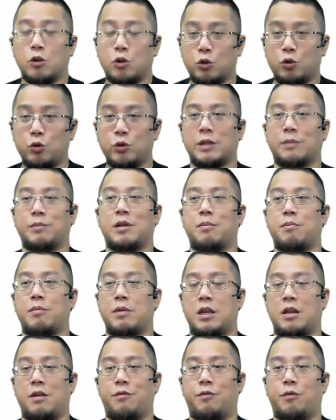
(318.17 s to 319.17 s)
Go do something
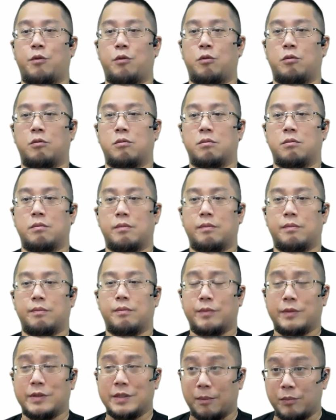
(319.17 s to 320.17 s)
meaningful.
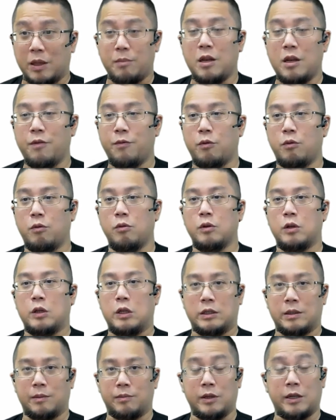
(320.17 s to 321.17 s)
Something meaningful
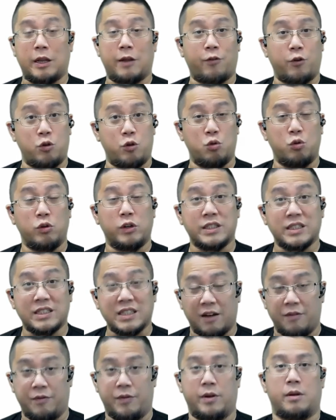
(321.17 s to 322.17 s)
is something that for you to
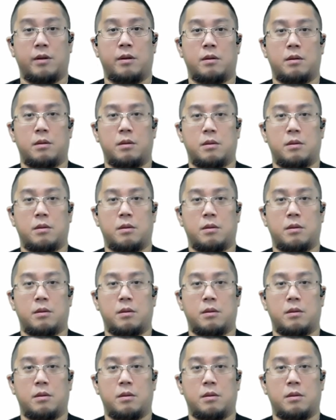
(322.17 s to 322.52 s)
discover.